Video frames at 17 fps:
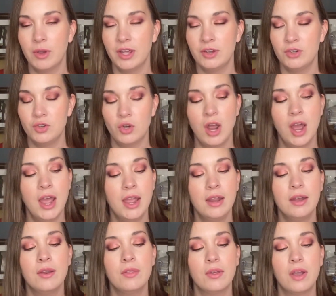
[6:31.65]
I had
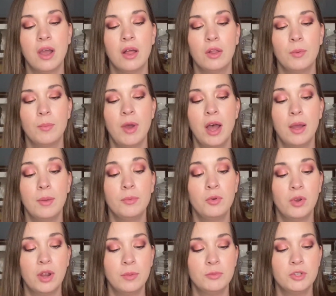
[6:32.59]
tried the ColourPop
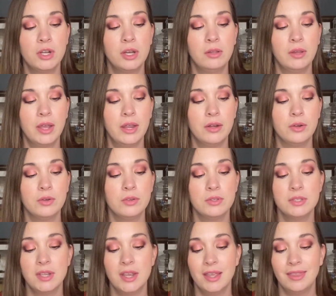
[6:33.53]
creme gel
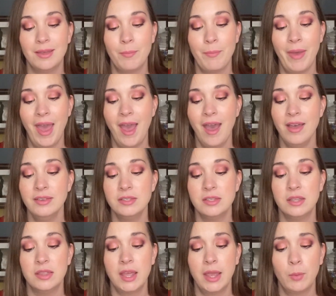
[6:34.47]
liners in the
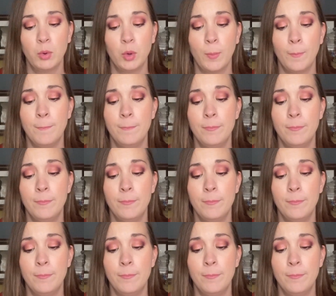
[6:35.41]
past and they were